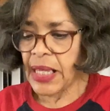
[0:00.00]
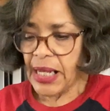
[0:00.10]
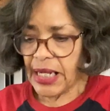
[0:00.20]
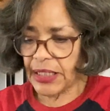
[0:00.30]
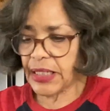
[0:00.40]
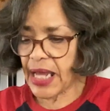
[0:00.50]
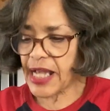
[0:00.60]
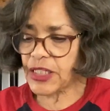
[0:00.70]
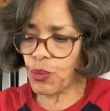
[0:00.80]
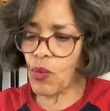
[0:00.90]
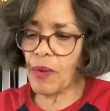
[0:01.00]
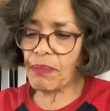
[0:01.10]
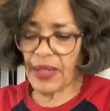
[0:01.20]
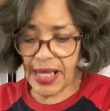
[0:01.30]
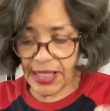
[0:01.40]
in a nice warm
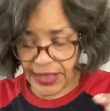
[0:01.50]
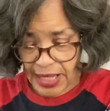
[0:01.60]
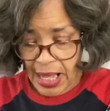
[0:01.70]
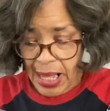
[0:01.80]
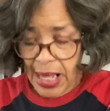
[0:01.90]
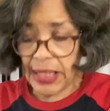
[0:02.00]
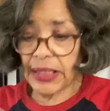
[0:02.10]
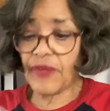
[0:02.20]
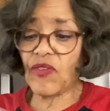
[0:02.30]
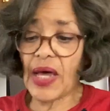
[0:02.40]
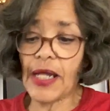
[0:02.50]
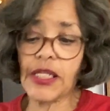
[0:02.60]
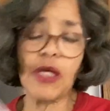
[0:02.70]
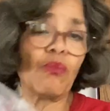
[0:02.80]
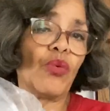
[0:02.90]
place, and the
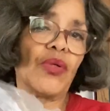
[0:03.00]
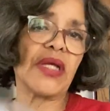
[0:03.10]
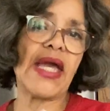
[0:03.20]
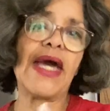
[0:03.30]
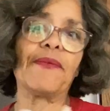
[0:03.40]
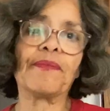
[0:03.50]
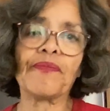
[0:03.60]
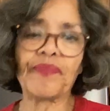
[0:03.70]
volume will get